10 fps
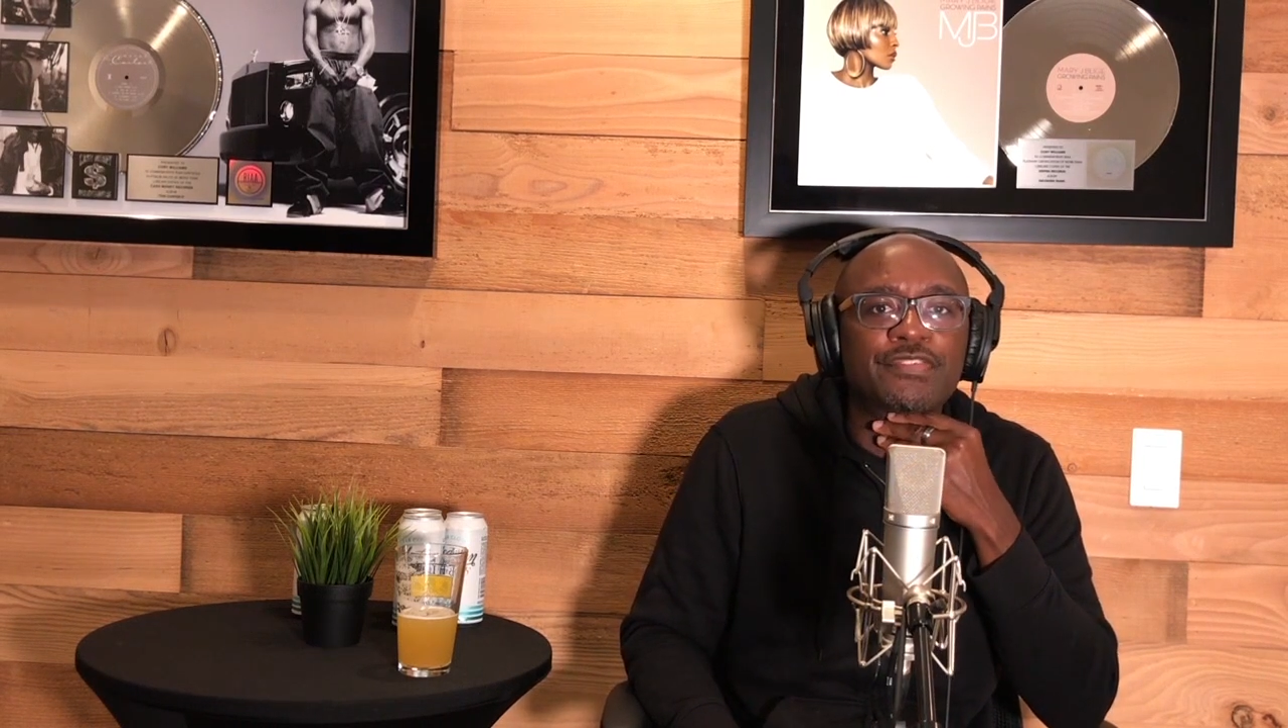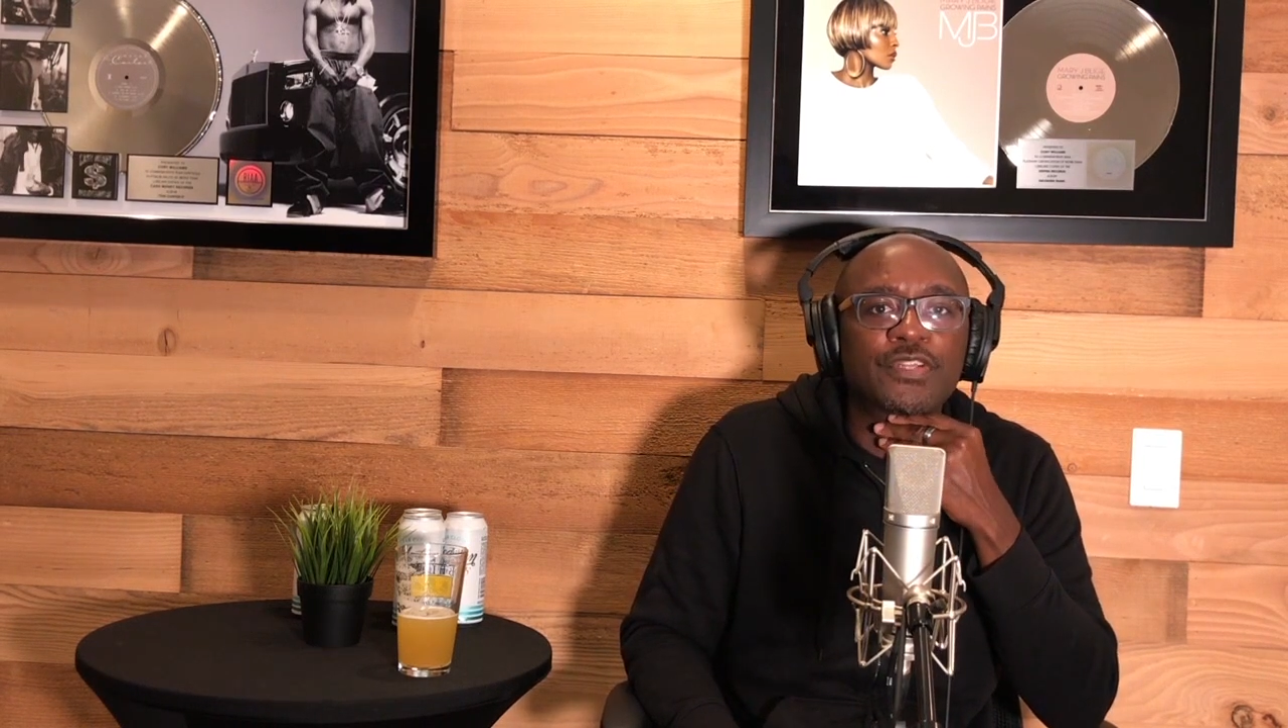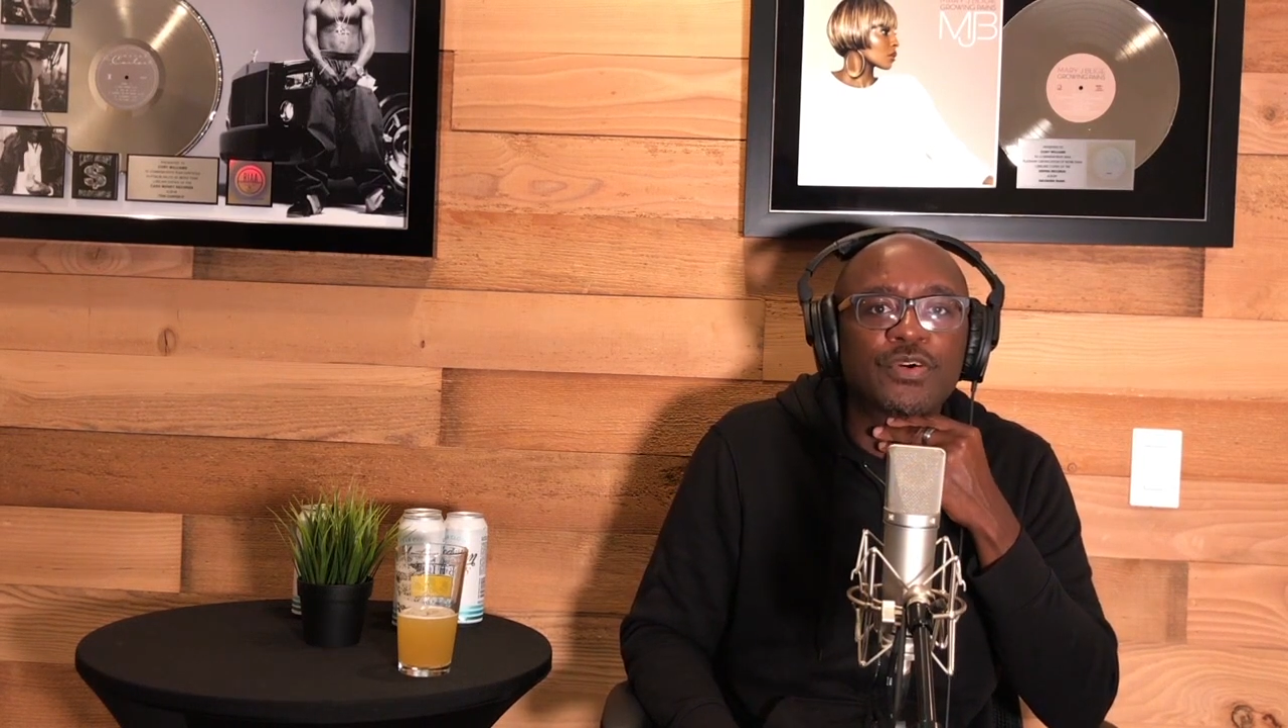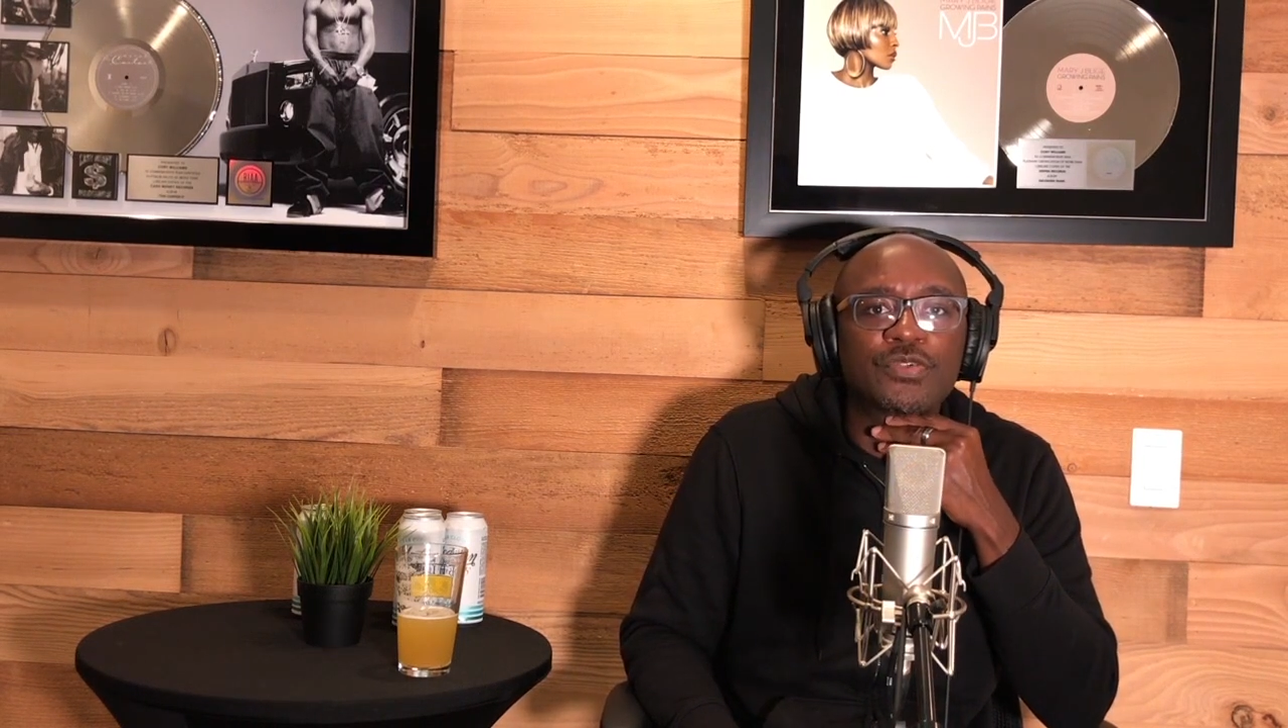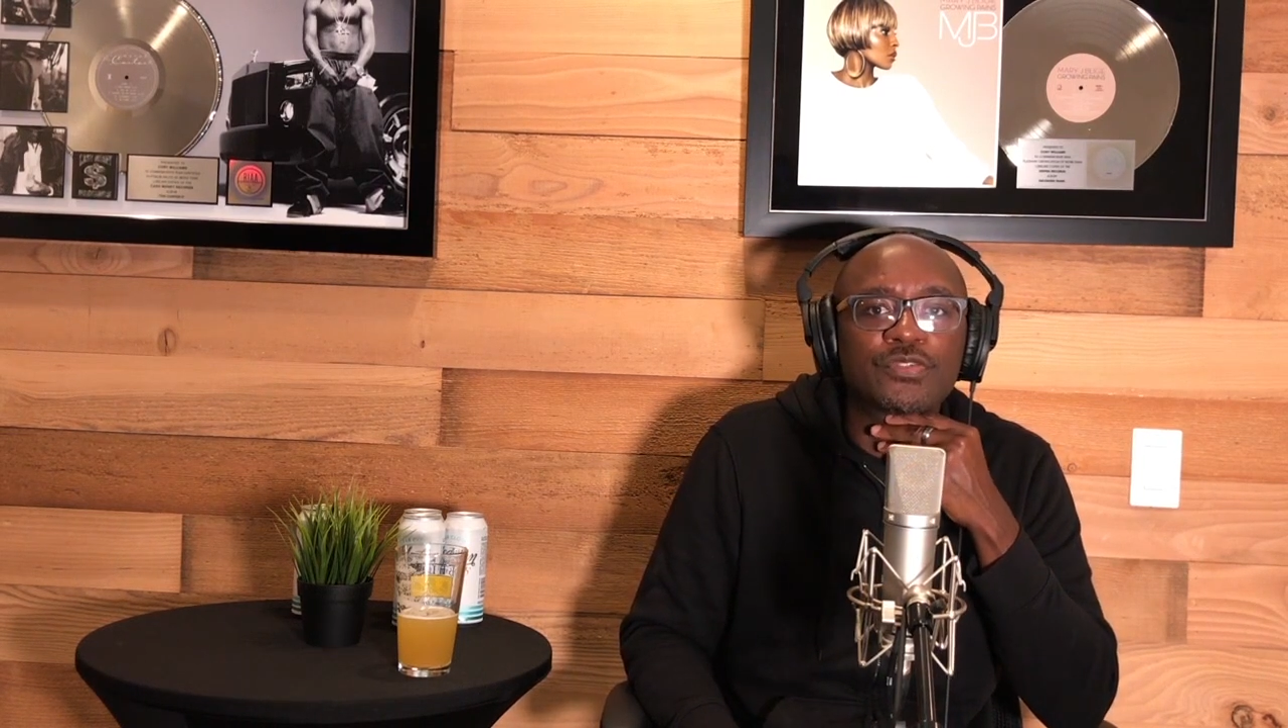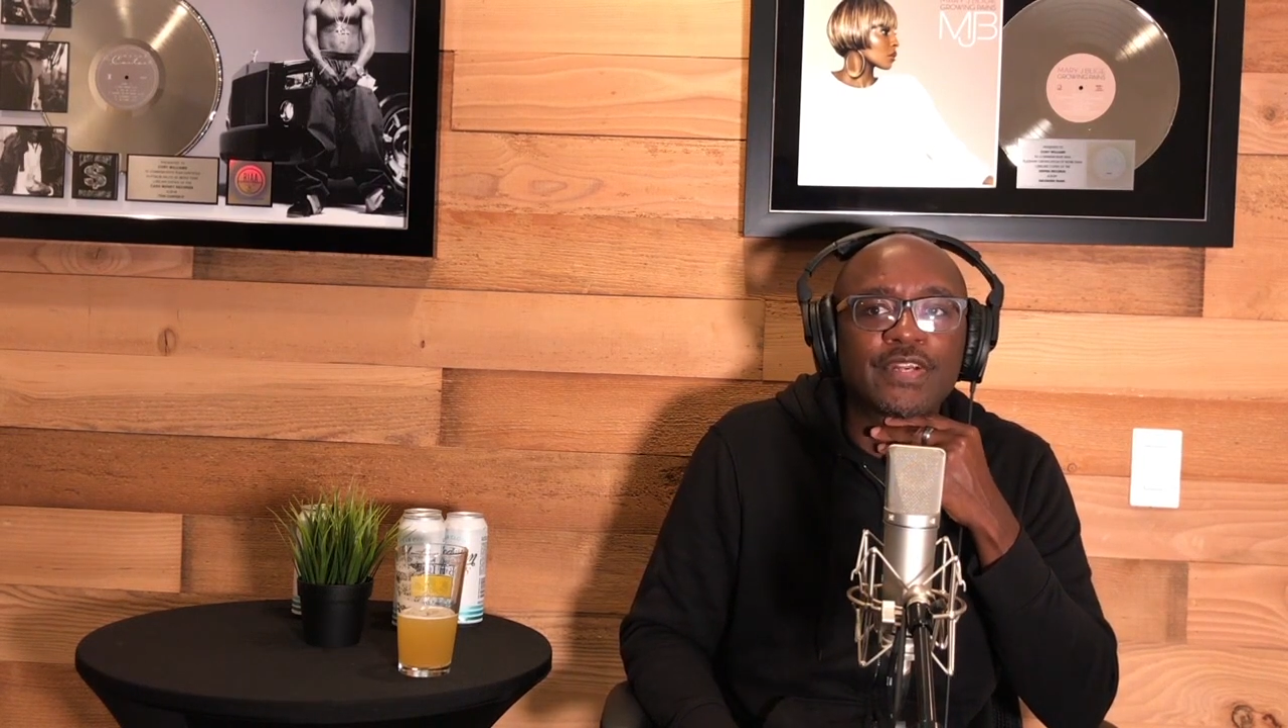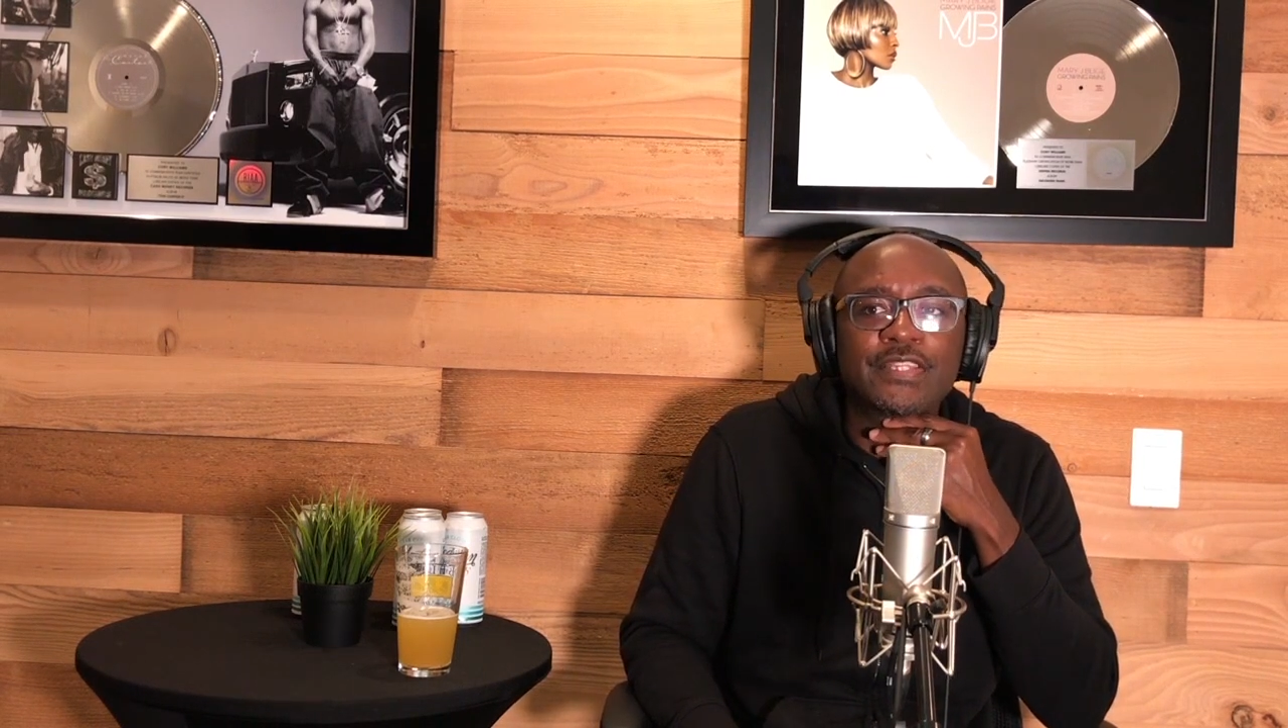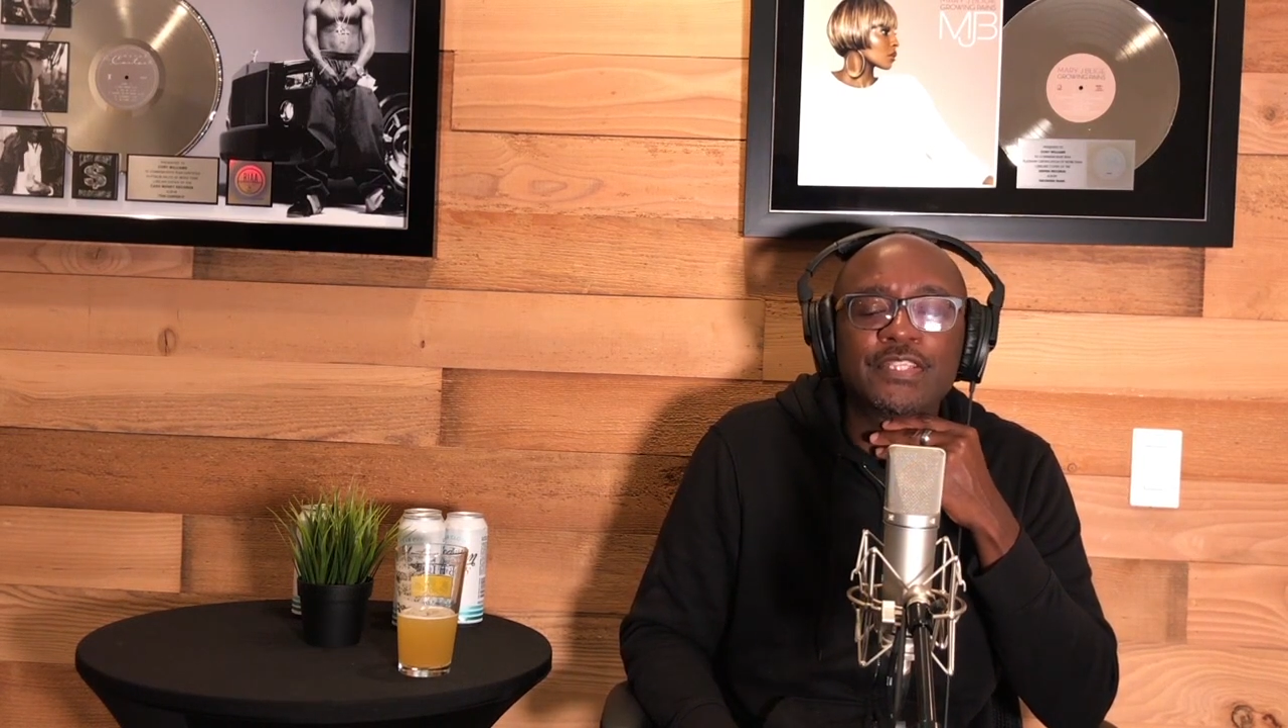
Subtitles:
stones, right?